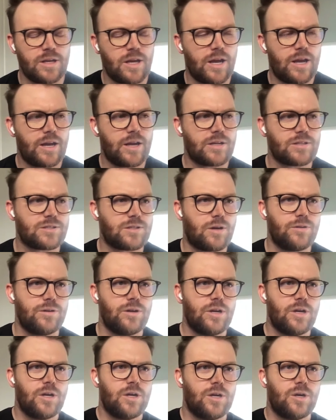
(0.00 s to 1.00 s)
Yeah. So
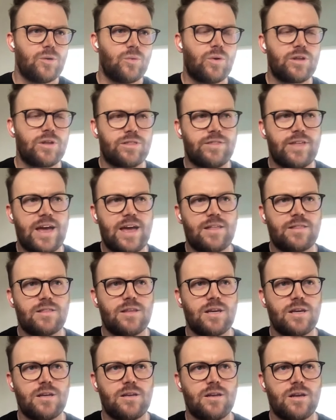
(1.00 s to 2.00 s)
with that,
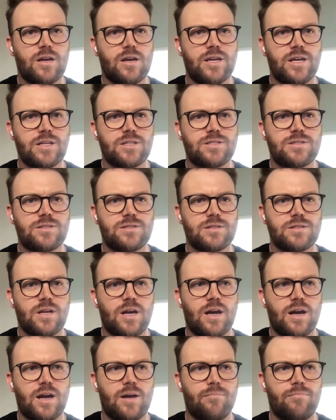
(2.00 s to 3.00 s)
then I guess
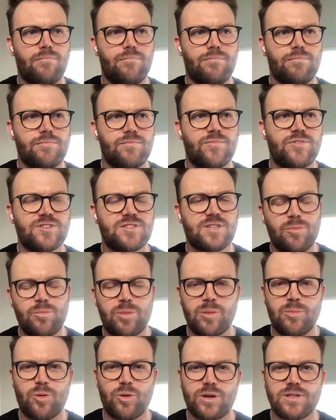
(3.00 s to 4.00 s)
for some
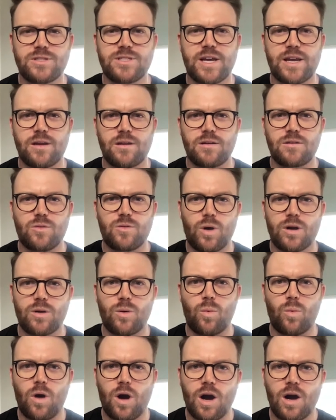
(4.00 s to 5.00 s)
people, it can take quite a
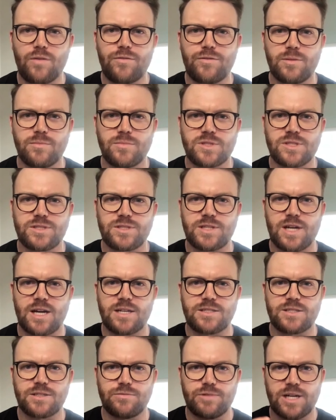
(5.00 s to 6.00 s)
while for them to
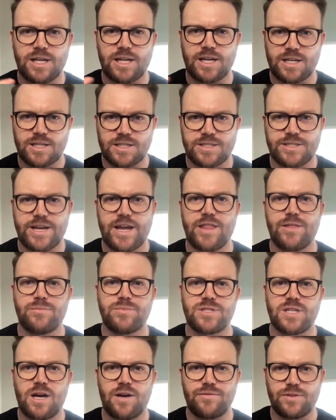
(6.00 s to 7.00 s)
start to really understand
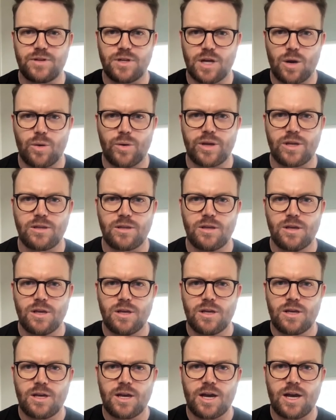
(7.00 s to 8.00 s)
themselves and knowing
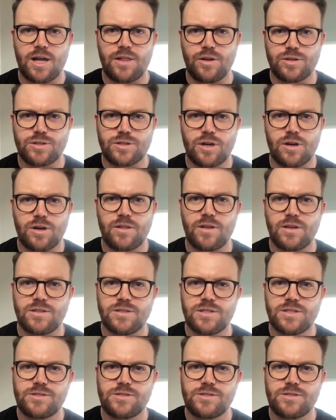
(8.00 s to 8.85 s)
those kind of things.